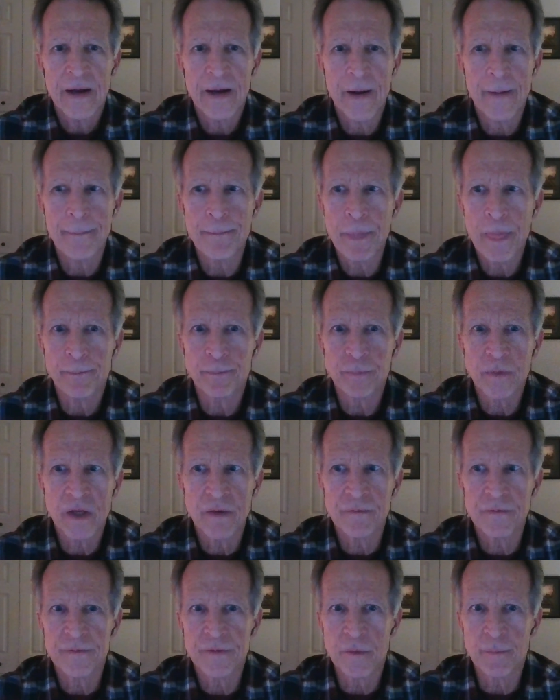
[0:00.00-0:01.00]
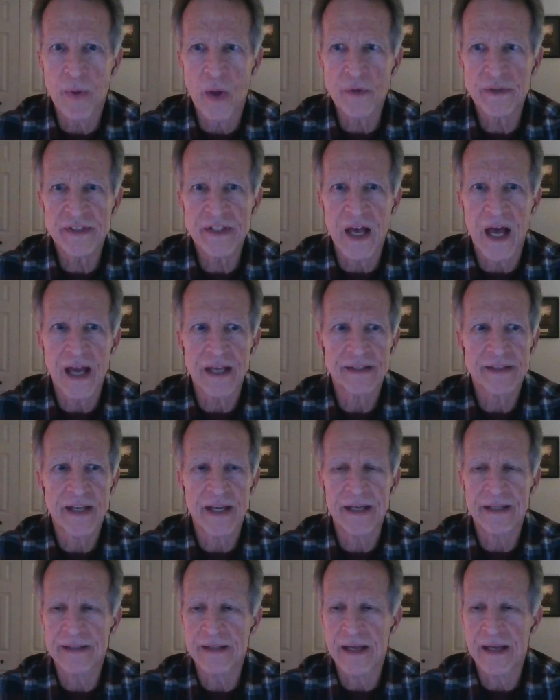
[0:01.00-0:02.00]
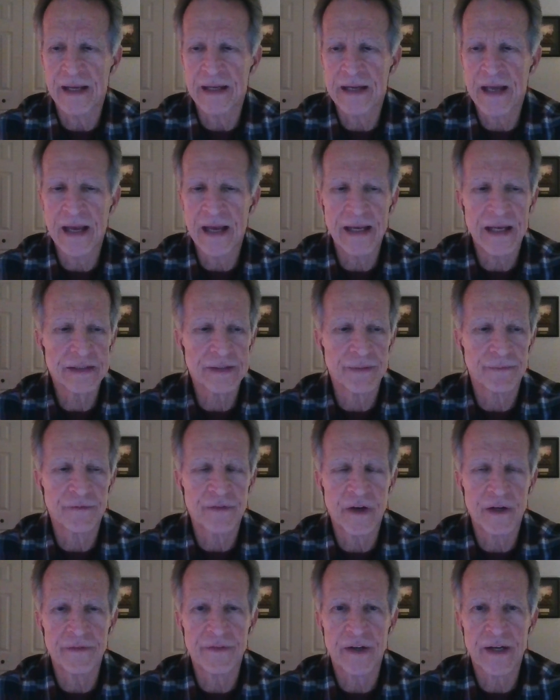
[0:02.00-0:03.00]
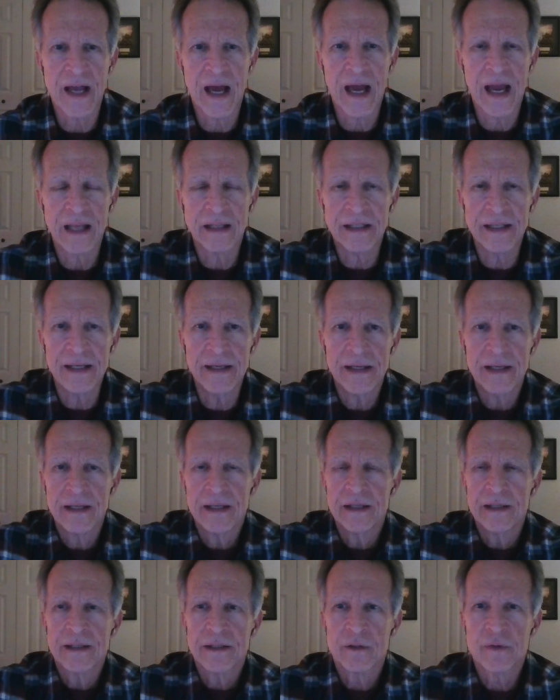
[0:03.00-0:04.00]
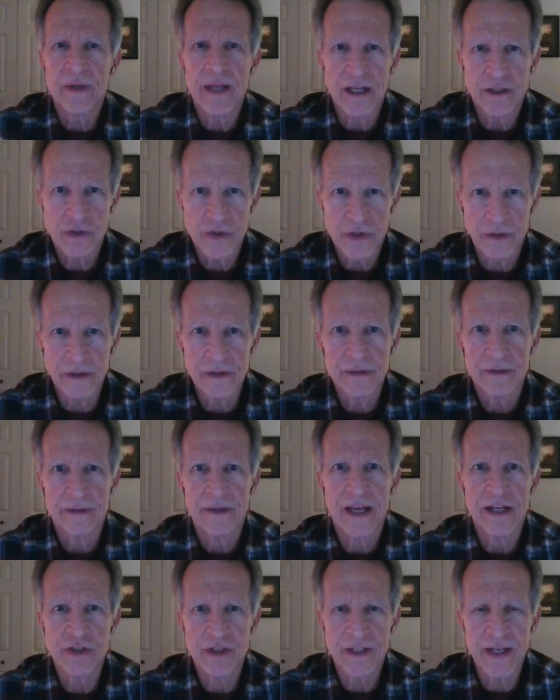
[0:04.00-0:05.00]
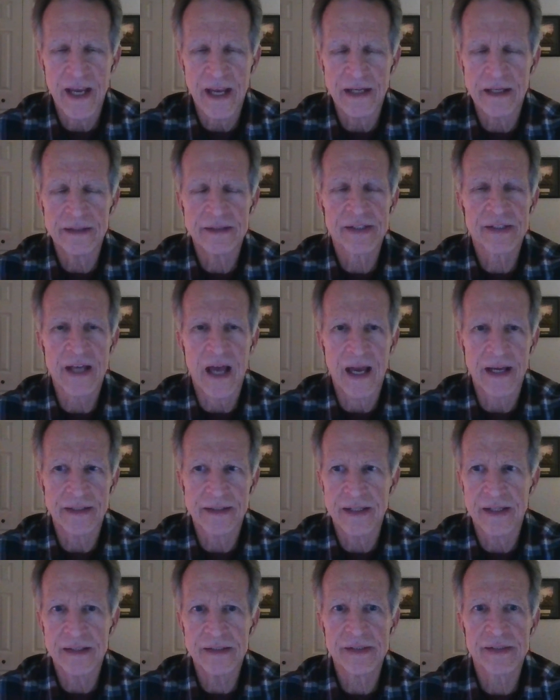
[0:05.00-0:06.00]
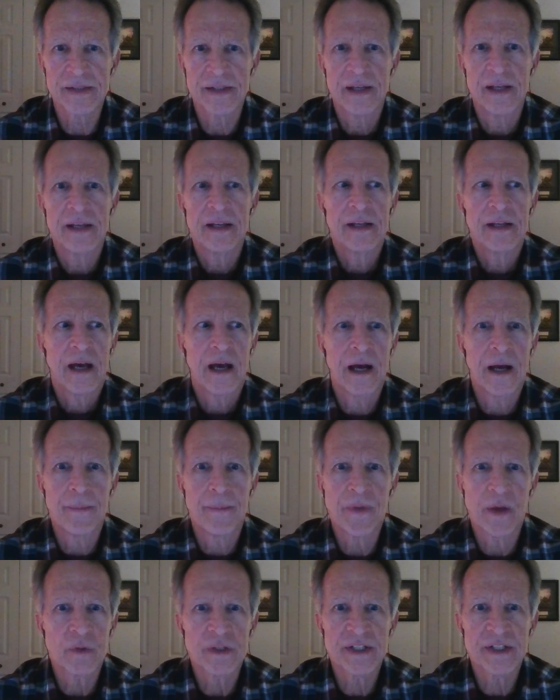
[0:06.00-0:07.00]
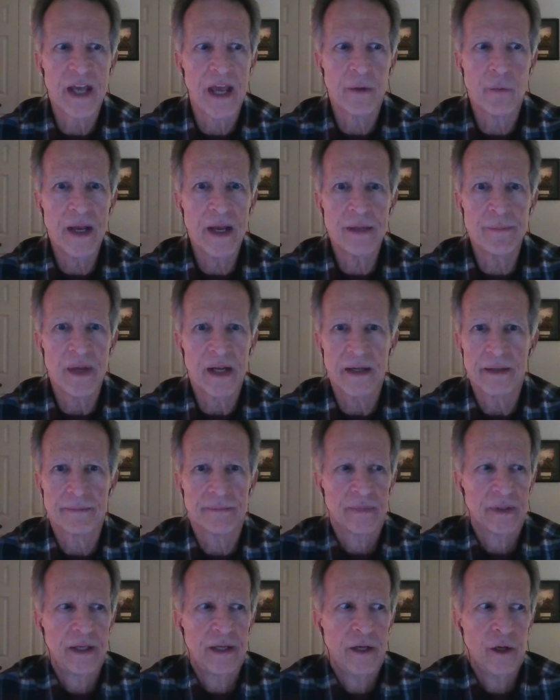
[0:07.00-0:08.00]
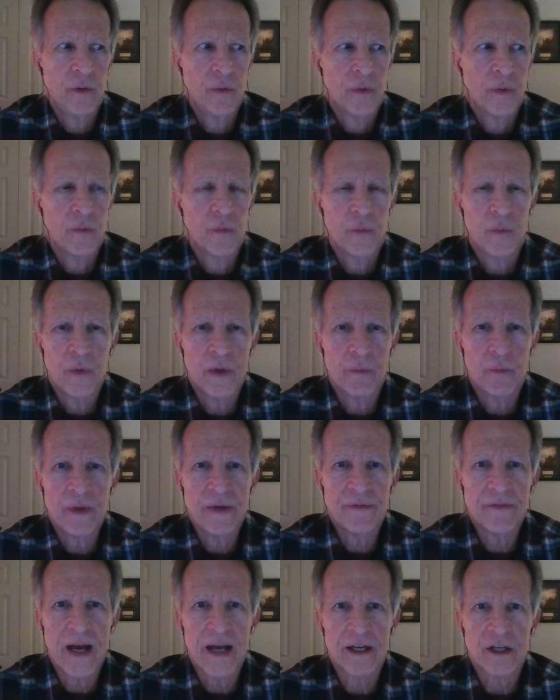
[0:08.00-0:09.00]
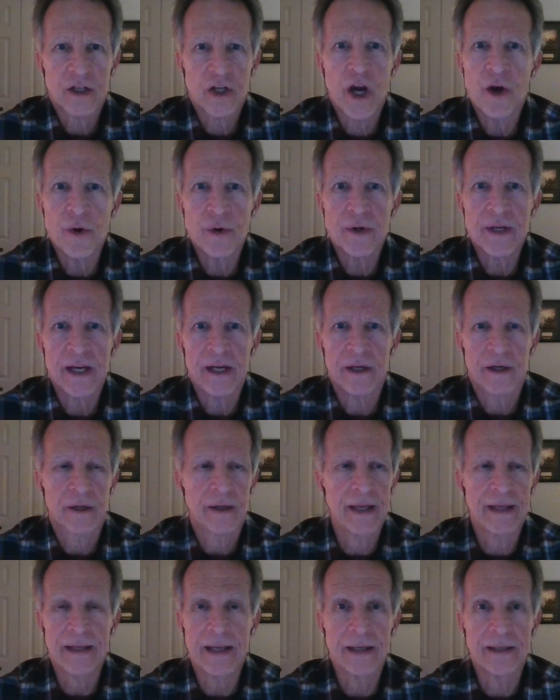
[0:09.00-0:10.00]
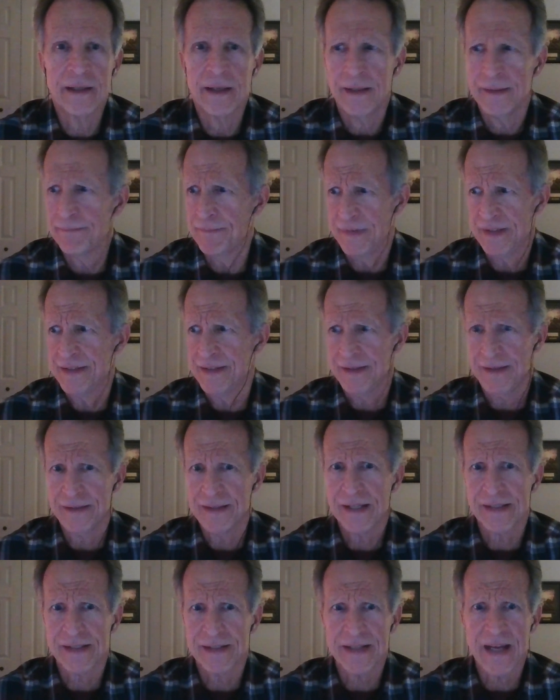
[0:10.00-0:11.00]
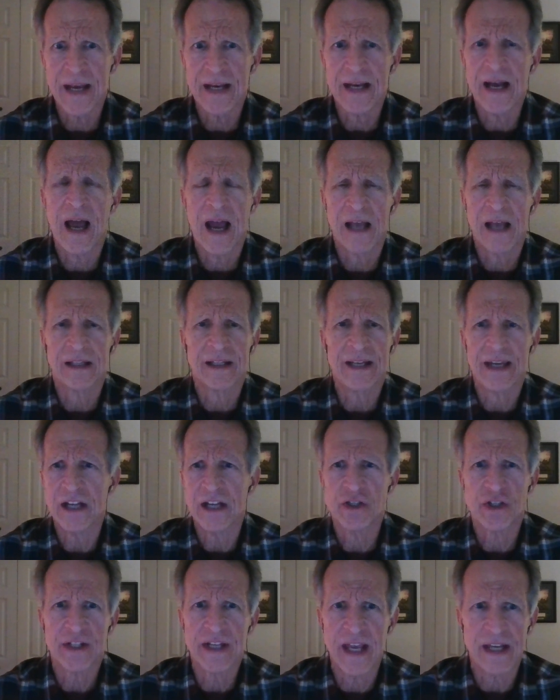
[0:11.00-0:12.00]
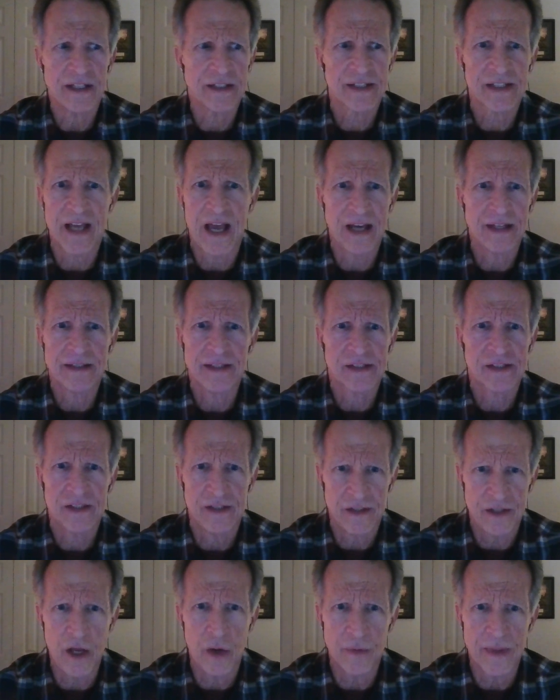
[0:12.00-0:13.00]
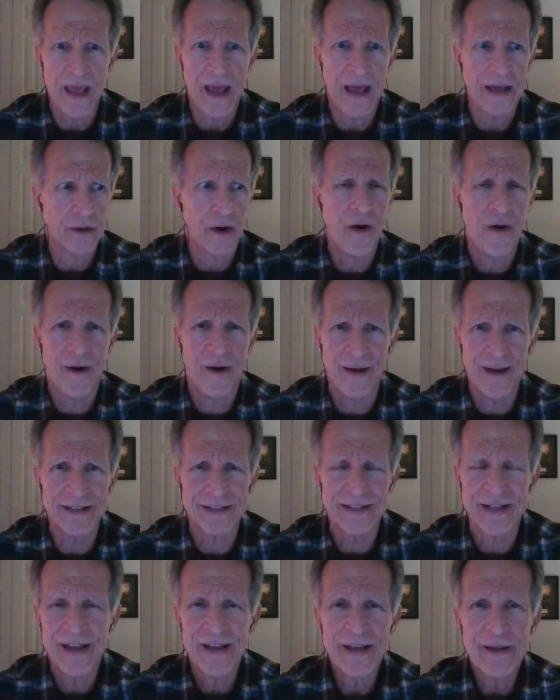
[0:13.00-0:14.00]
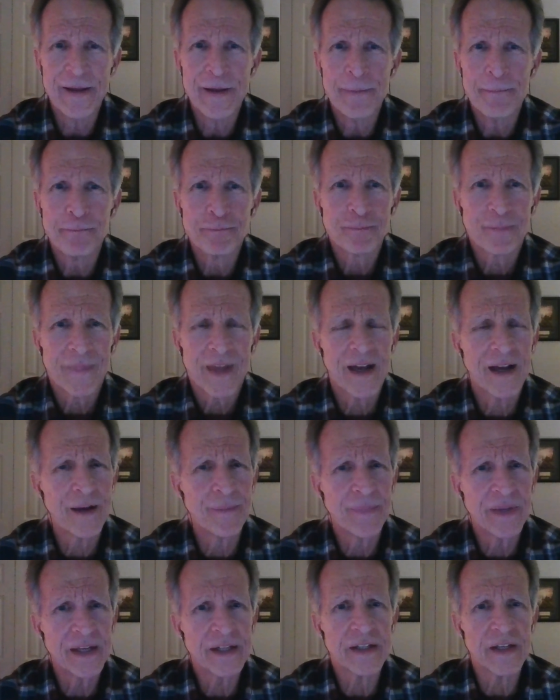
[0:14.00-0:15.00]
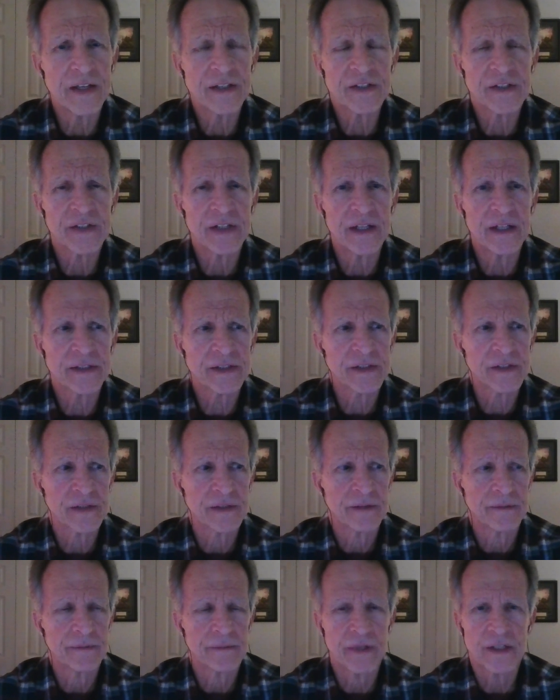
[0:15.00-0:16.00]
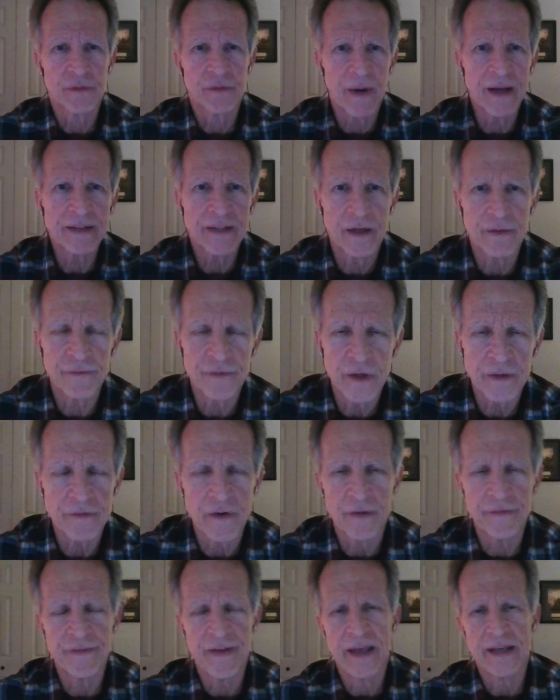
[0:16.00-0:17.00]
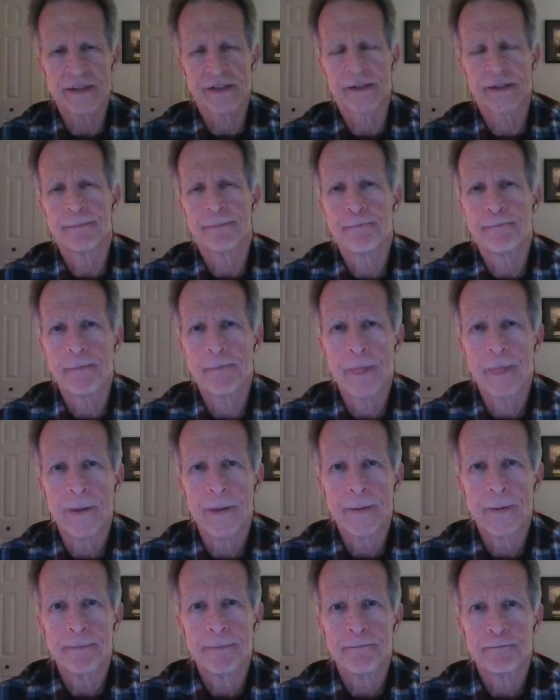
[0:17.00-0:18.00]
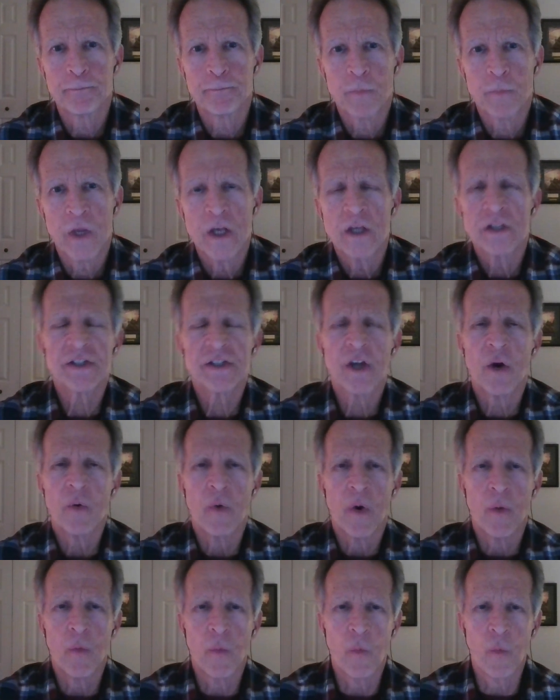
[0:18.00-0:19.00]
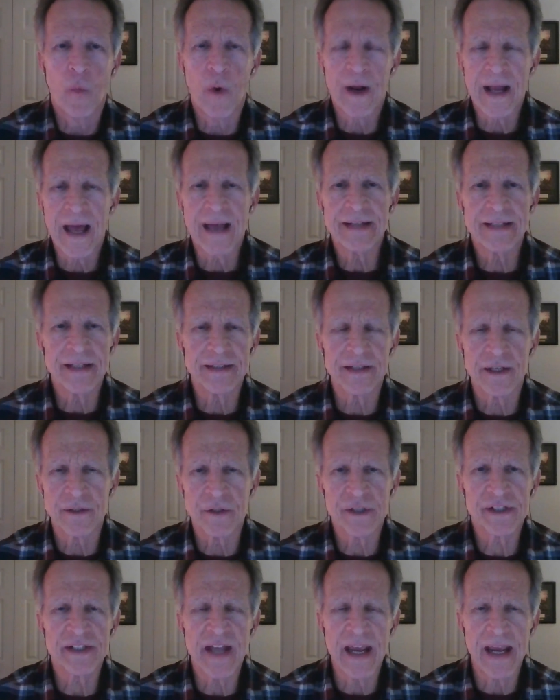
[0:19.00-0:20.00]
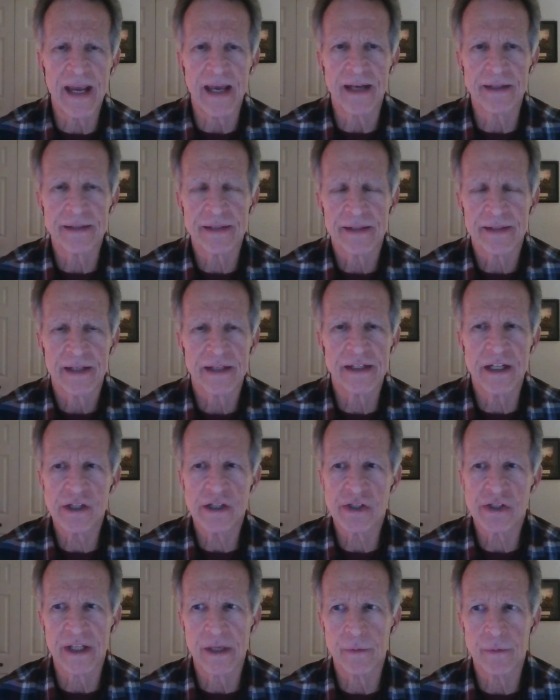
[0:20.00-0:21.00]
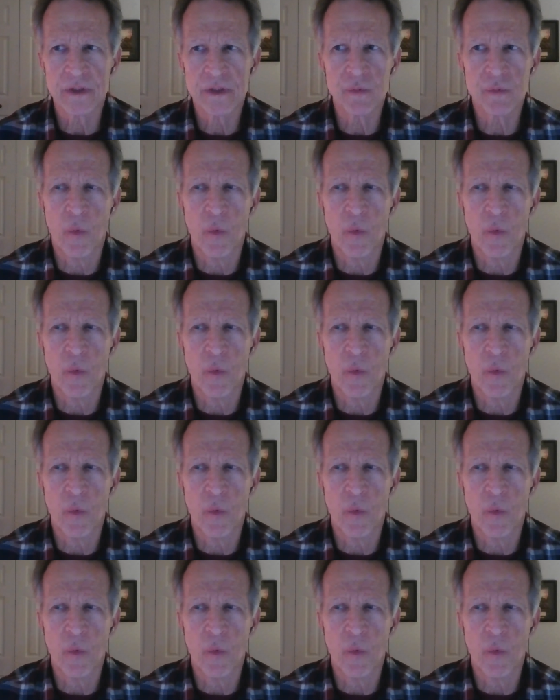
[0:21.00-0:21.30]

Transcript: um, for both sides and, and i had some very very highly credentialed educated scientists um, that were saying wait a minute you know we, have got a code here and, and it doesn't take a highly educated scientist to know that right um, it, it's it's it's right there in front of our face. So, what I didn't understand initially was